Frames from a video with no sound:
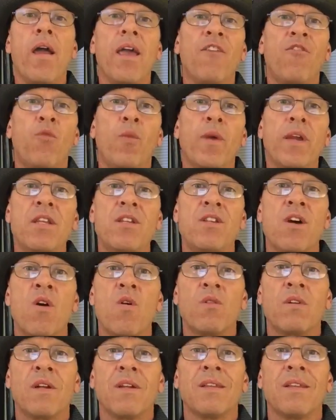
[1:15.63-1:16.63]
if we
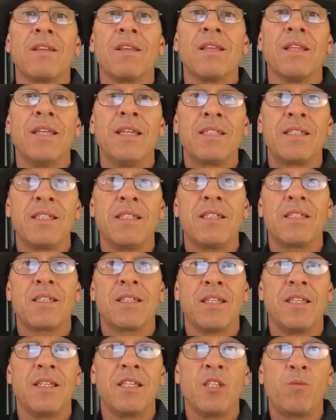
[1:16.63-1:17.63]
don't listen
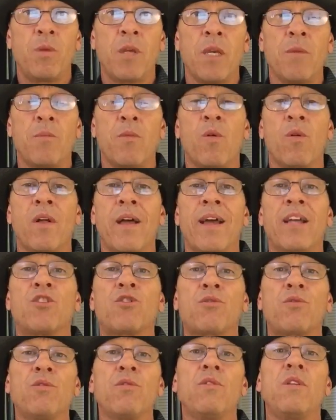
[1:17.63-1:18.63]
to these people and
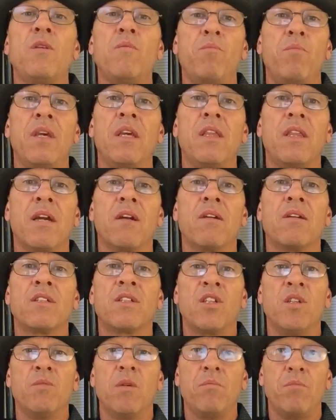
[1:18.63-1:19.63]
truly be there as
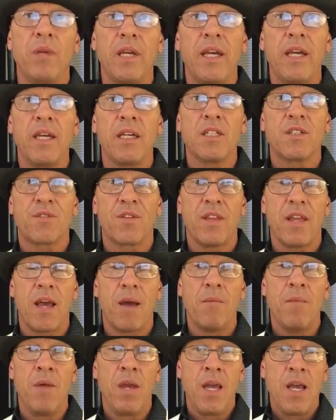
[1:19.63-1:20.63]
human beings for
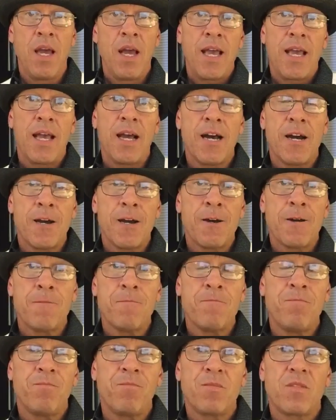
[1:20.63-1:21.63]
them.
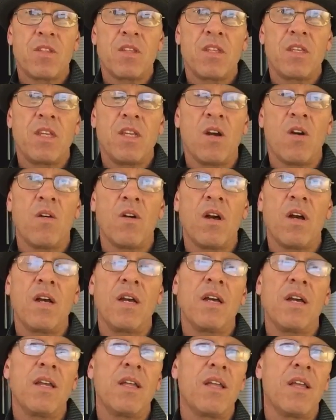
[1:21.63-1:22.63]
You know,
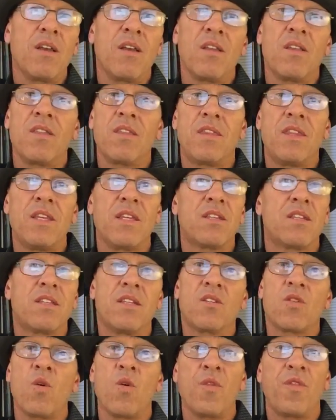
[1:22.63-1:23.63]

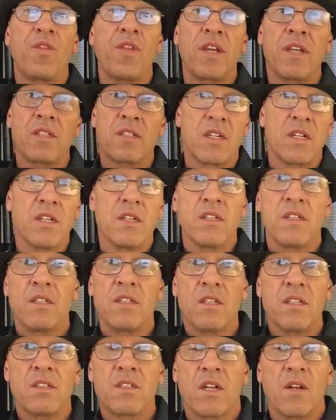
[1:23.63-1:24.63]
this whole thing is
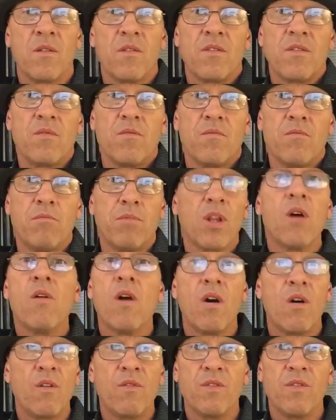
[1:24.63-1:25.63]
gonna blow
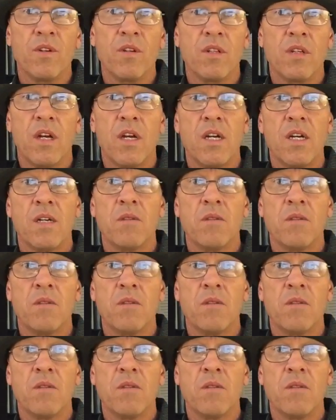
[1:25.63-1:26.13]
over